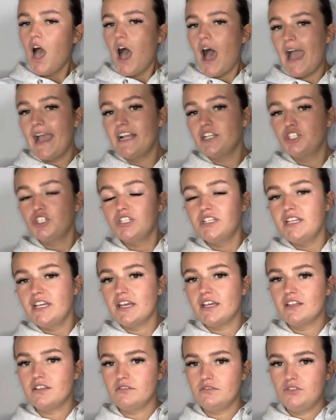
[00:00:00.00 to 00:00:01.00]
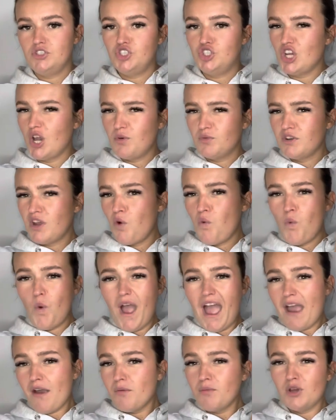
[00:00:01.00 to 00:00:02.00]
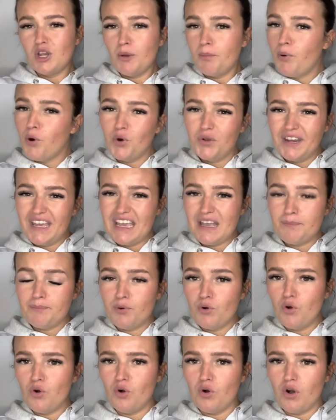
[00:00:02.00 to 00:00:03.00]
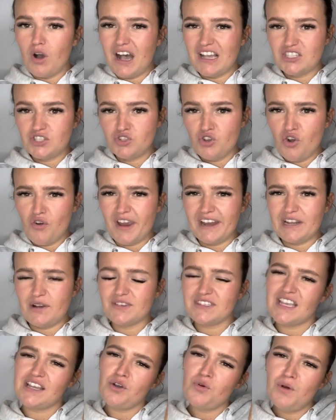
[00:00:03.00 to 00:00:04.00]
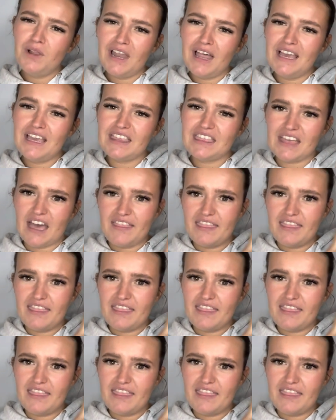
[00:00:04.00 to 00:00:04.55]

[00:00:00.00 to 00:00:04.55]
I actually don't know where I'm gonna put it, but I saw it and I was like, oh, I like that.